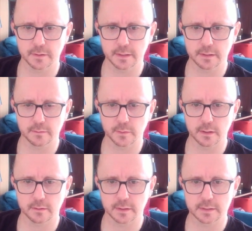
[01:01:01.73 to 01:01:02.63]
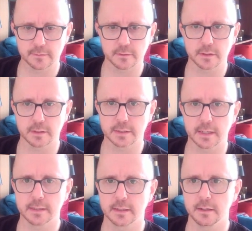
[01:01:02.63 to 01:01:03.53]
Well, let's have a look at this
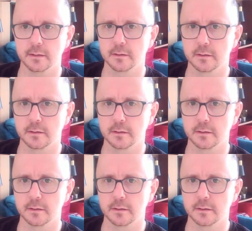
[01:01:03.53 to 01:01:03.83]
18.